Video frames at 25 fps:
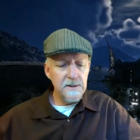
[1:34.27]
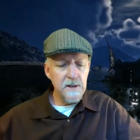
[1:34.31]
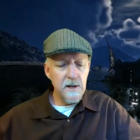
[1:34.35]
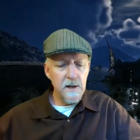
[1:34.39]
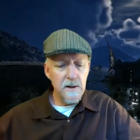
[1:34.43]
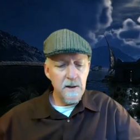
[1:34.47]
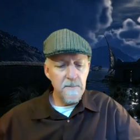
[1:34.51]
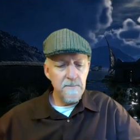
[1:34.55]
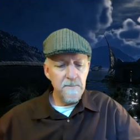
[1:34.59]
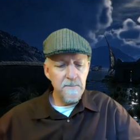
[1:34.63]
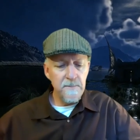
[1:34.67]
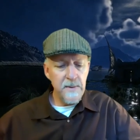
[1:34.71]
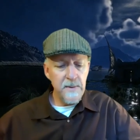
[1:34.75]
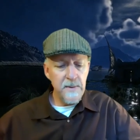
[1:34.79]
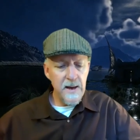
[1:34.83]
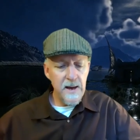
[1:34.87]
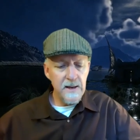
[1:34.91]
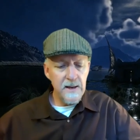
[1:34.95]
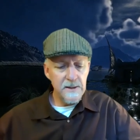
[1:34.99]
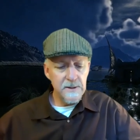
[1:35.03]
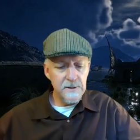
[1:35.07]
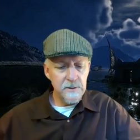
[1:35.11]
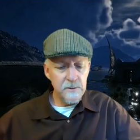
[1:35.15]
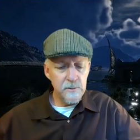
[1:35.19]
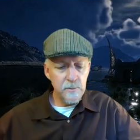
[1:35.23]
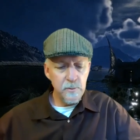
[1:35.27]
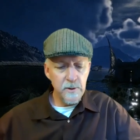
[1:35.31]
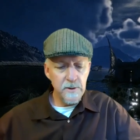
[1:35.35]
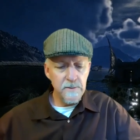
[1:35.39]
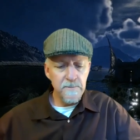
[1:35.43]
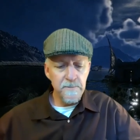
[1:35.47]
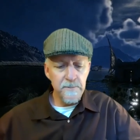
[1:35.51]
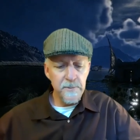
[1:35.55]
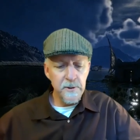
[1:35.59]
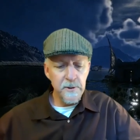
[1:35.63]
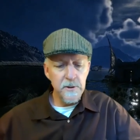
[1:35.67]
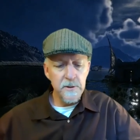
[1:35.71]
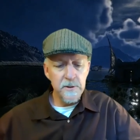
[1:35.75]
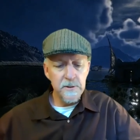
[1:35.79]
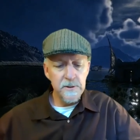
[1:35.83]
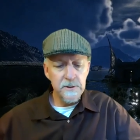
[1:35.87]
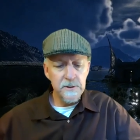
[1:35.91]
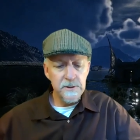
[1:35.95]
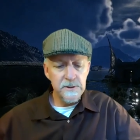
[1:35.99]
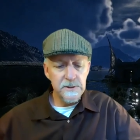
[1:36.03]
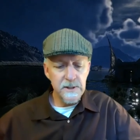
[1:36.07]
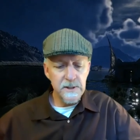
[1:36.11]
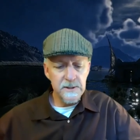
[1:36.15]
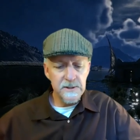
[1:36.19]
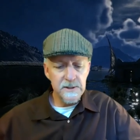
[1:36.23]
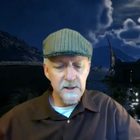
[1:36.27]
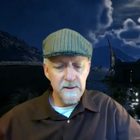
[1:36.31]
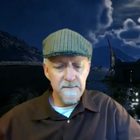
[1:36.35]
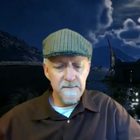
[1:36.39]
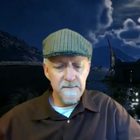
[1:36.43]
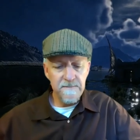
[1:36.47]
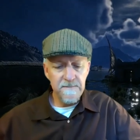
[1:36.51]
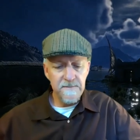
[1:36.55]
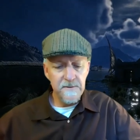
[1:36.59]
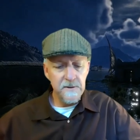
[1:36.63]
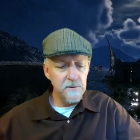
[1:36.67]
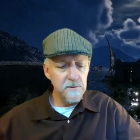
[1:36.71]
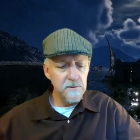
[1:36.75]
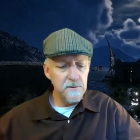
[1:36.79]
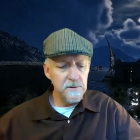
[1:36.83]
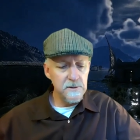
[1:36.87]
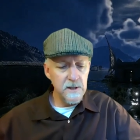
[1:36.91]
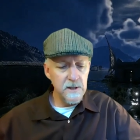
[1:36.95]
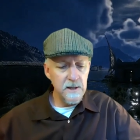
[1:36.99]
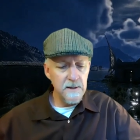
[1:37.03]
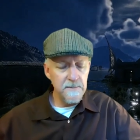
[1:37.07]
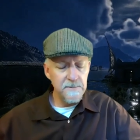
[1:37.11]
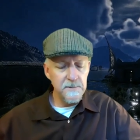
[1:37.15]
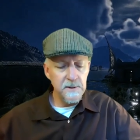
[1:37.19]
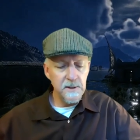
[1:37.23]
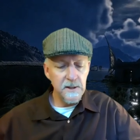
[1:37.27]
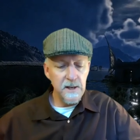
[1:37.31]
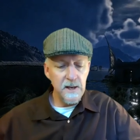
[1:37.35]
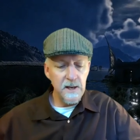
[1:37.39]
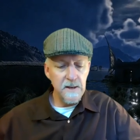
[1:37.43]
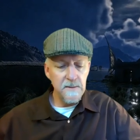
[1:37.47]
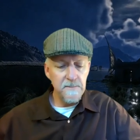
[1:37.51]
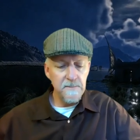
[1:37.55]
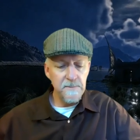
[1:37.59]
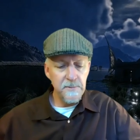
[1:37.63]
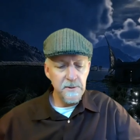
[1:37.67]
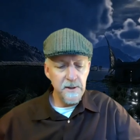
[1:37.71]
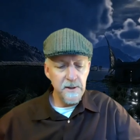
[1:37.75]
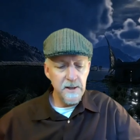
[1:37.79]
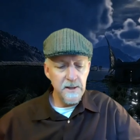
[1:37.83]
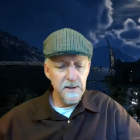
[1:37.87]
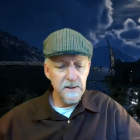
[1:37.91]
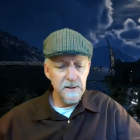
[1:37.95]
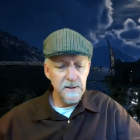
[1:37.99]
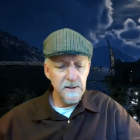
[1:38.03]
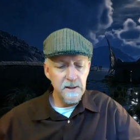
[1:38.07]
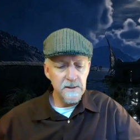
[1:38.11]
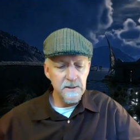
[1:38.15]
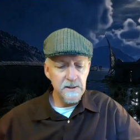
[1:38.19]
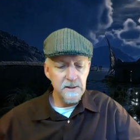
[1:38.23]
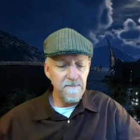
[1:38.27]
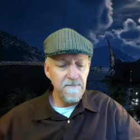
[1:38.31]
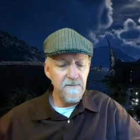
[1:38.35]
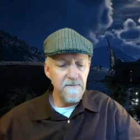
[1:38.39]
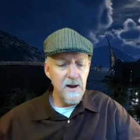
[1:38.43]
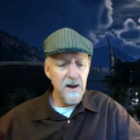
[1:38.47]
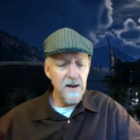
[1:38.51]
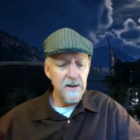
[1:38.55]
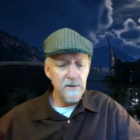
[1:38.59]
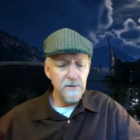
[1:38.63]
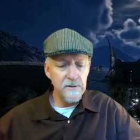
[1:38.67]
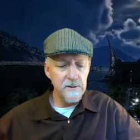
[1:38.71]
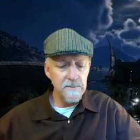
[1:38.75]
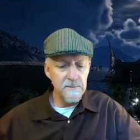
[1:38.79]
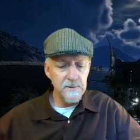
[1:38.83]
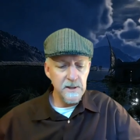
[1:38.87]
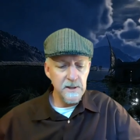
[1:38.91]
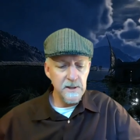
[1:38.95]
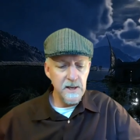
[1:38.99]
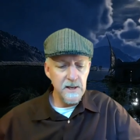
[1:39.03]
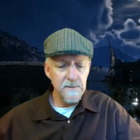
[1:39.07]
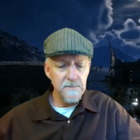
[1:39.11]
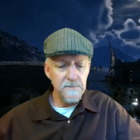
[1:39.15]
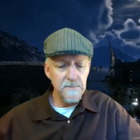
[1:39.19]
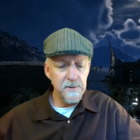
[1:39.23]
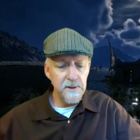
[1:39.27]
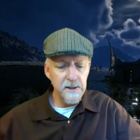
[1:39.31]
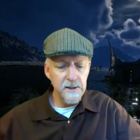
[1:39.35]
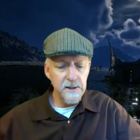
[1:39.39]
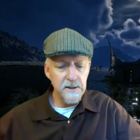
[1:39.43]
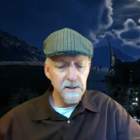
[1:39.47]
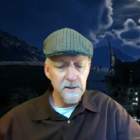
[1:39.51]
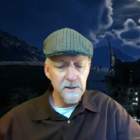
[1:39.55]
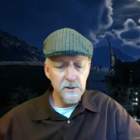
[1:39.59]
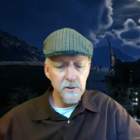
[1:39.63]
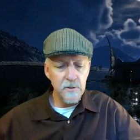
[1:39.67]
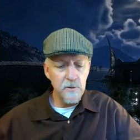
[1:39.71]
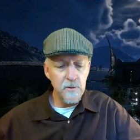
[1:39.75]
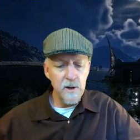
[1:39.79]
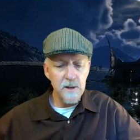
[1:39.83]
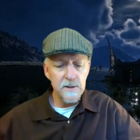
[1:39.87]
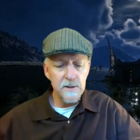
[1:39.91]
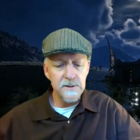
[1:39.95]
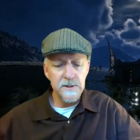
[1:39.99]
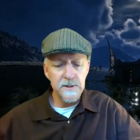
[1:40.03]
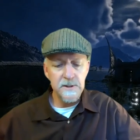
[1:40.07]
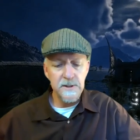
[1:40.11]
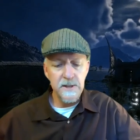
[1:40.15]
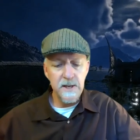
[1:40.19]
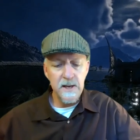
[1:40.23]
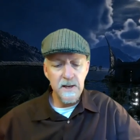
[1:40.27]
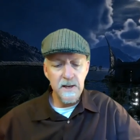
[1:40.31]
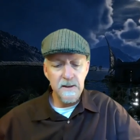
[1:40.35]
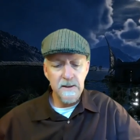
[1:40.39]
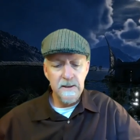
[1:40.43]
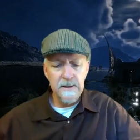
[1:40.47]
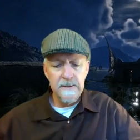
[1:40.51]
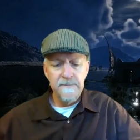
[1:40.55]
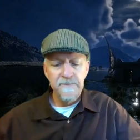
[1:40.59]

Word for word: humpbacked with burdens as they filled up the gangplank, as they filed up the gangplank and across the deck.